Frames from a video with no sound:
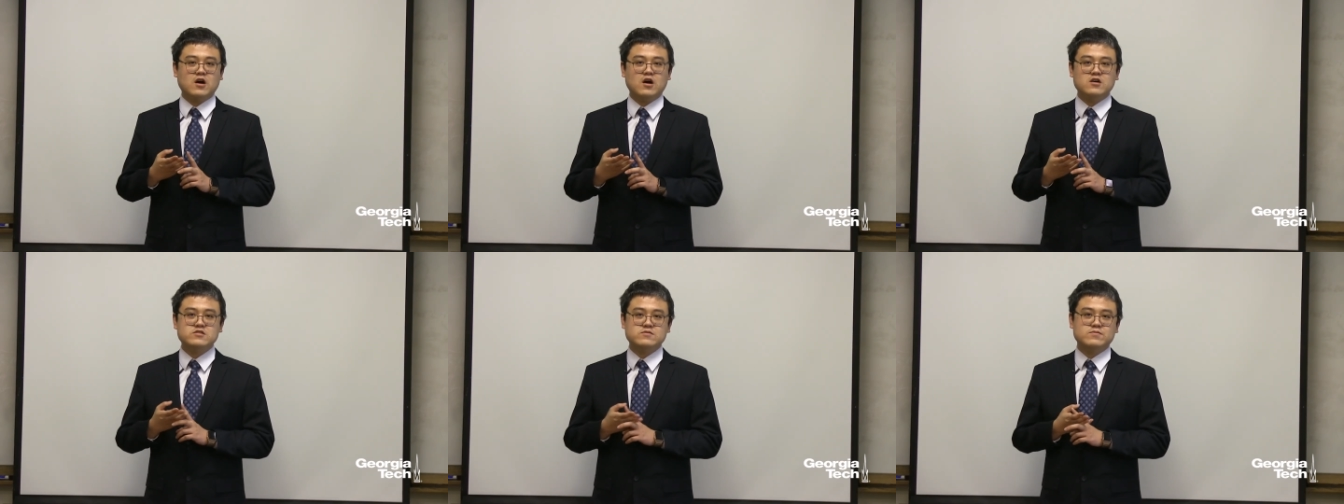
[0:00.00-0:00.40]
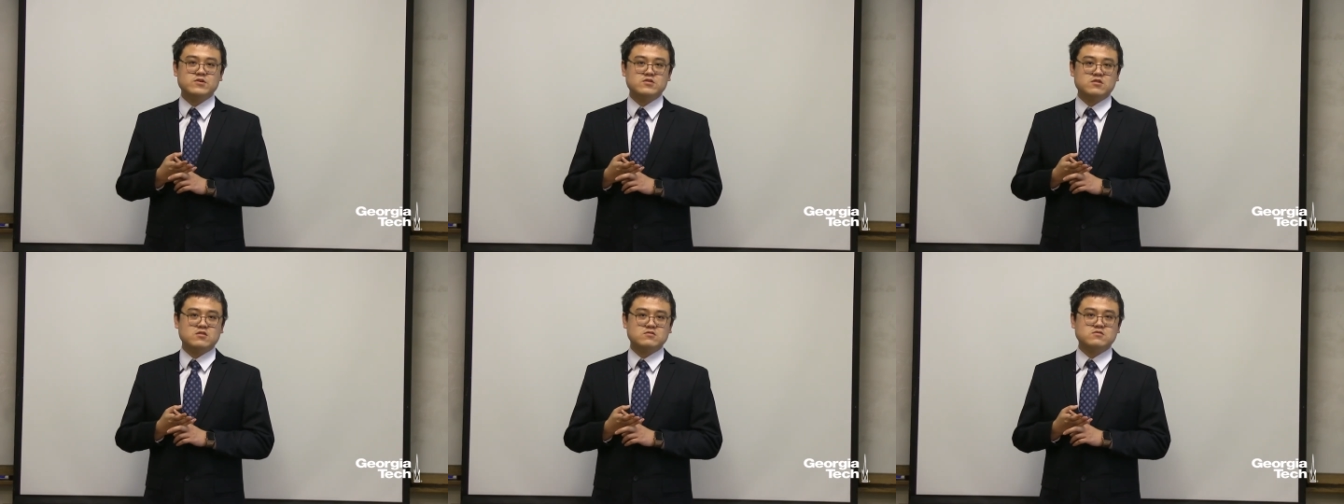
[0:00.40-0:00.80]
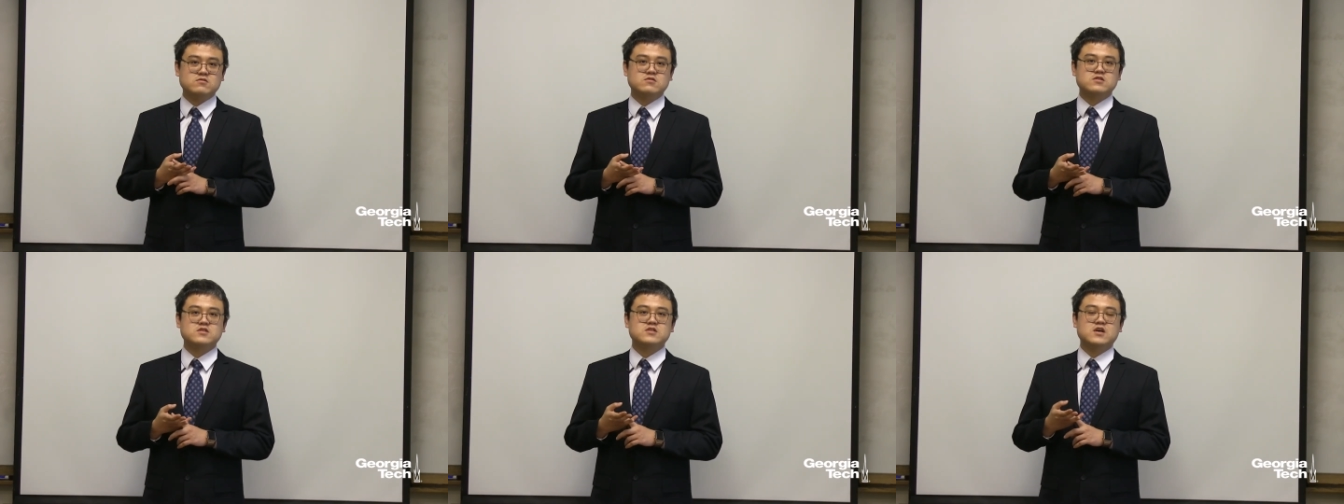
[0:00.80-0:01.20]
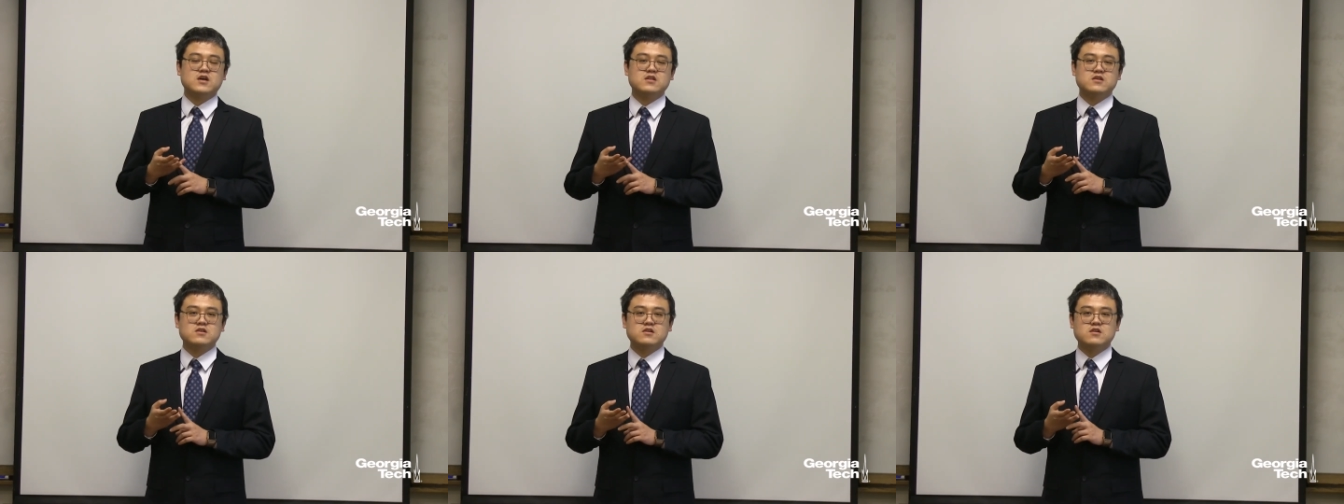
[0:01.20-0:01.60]
hospitals to
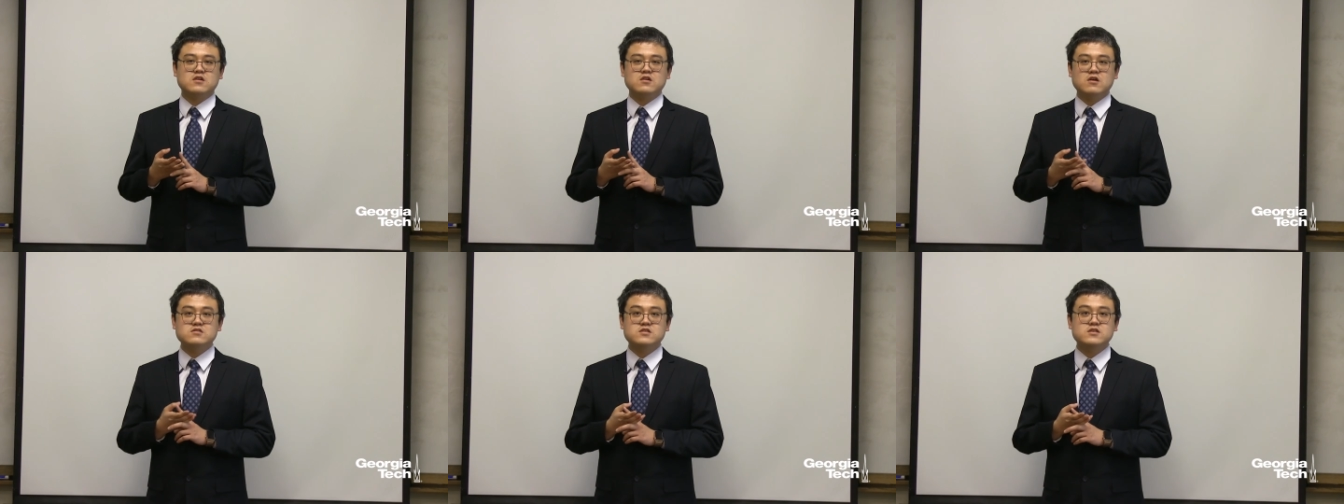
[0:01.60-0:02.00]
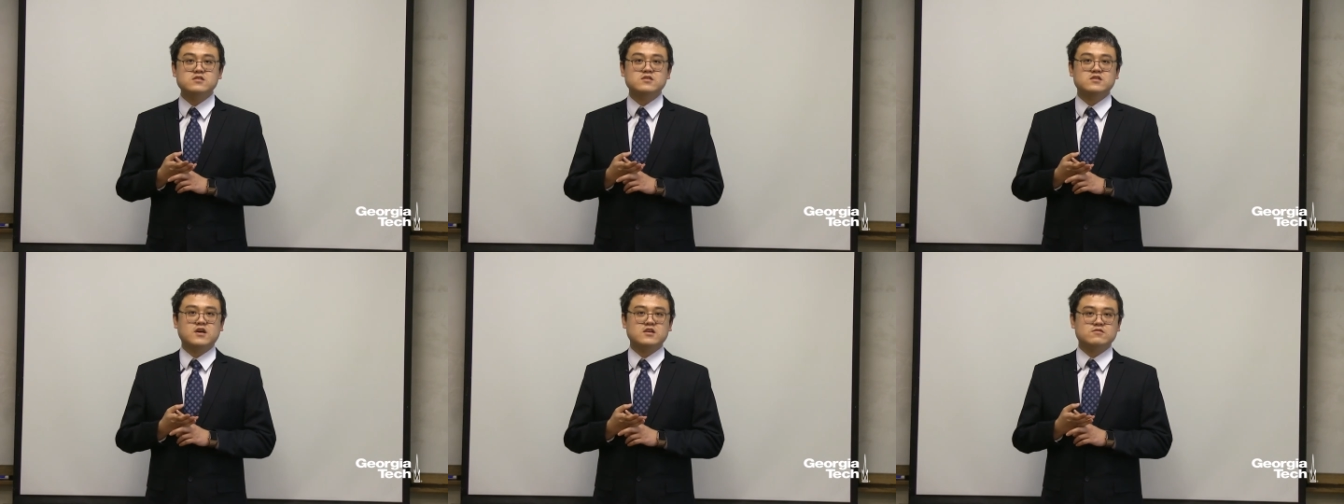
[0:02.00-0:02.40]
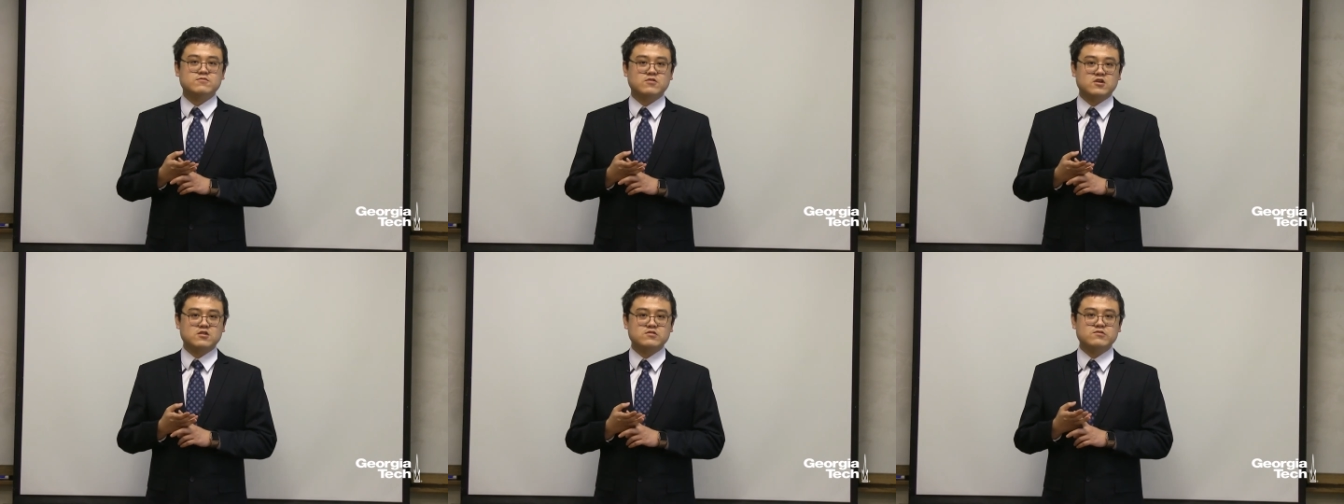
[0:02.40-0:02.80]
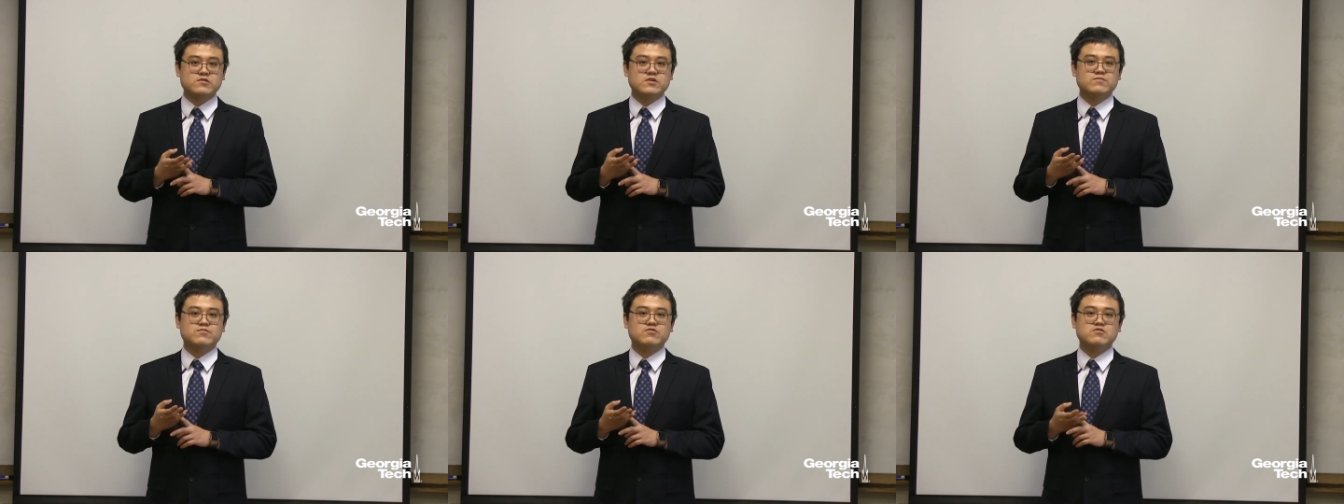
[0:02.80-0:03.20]
design their logistic network to
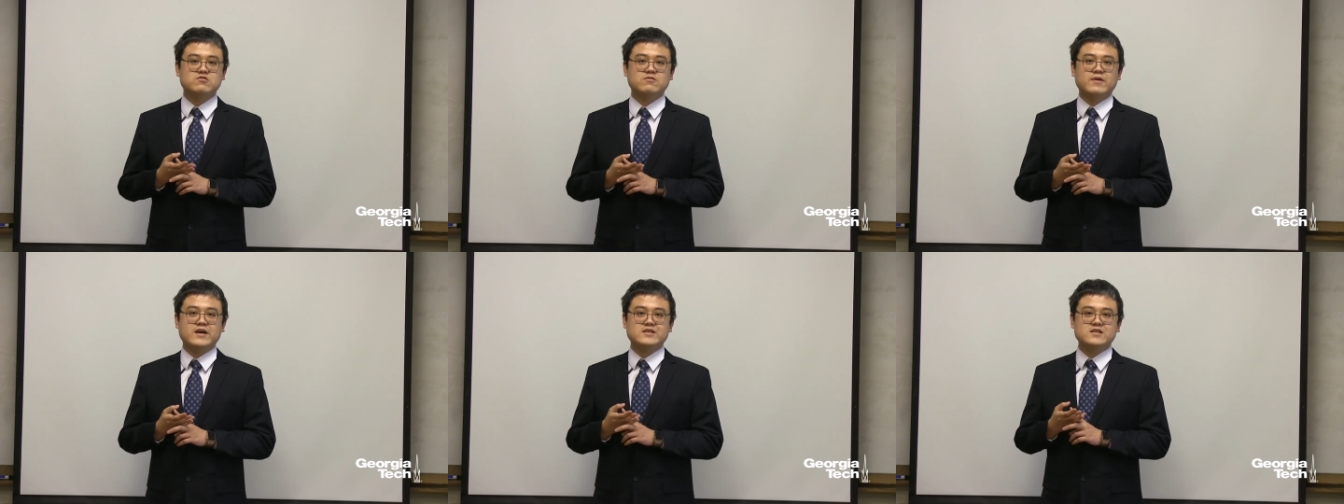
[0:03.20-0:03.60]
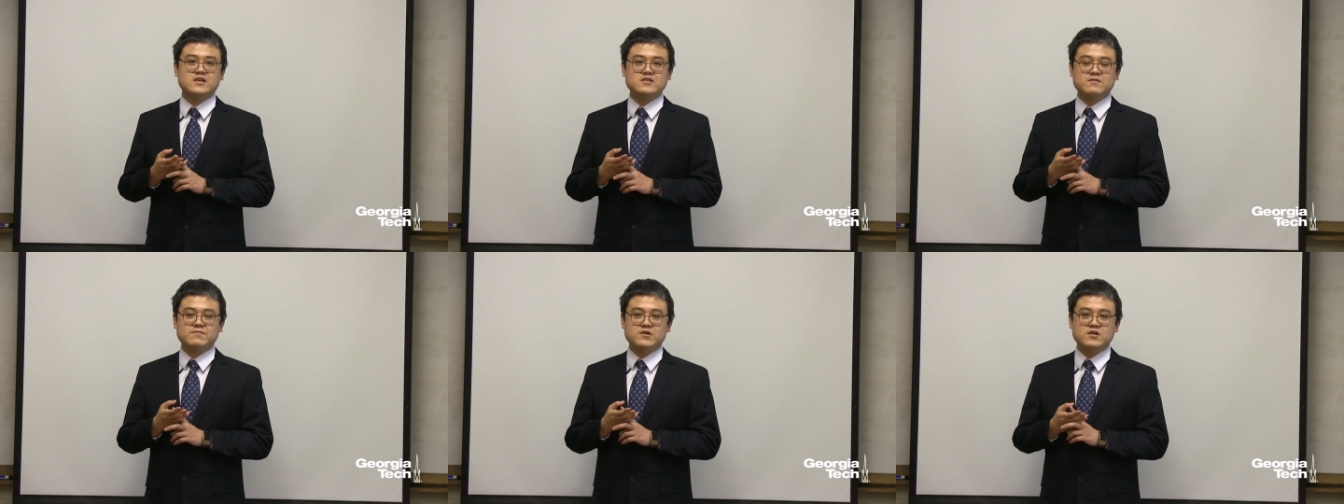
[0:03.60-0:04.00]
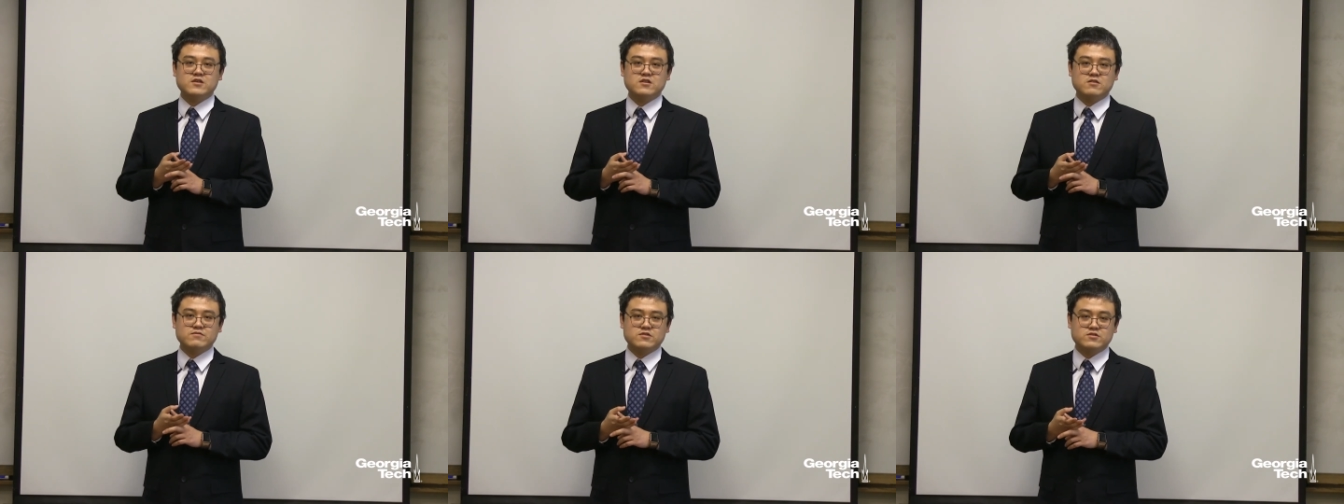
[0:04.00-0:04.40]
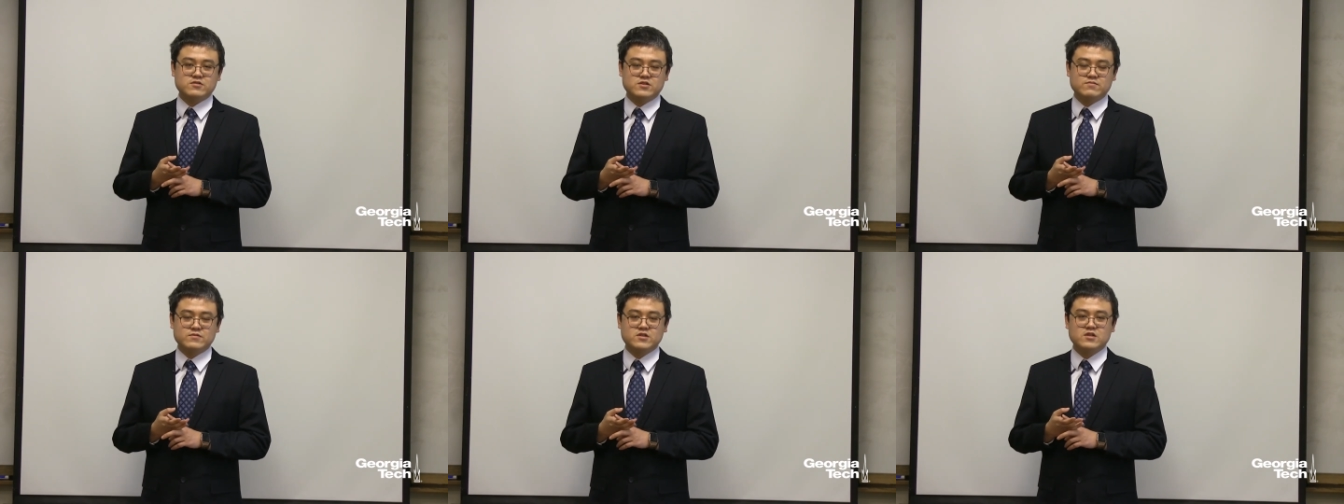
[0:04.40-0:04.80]
improve accessibility of the
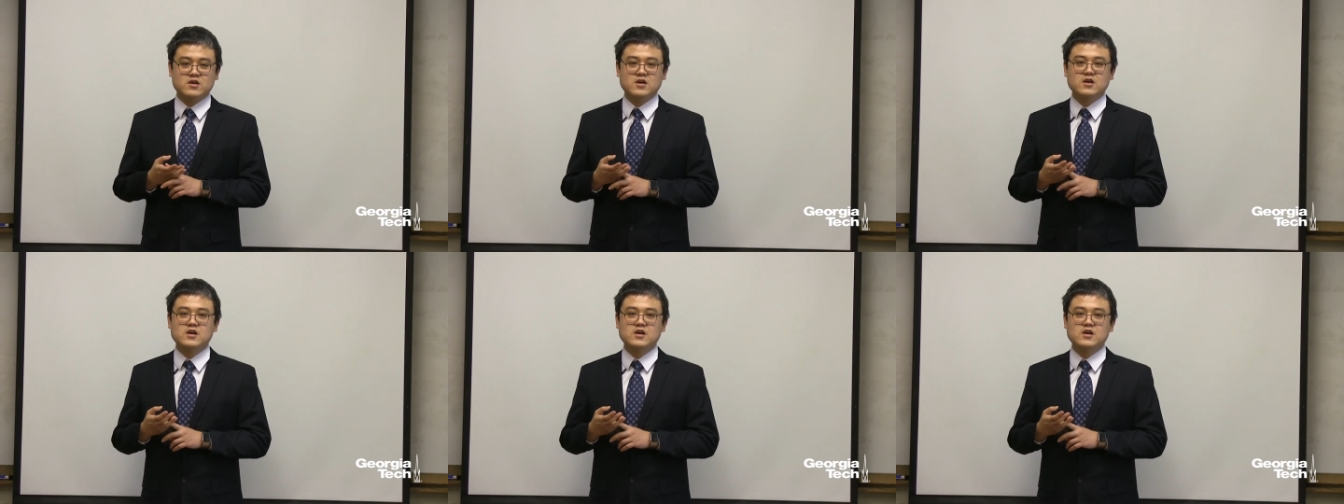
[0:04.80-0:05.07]
treatment.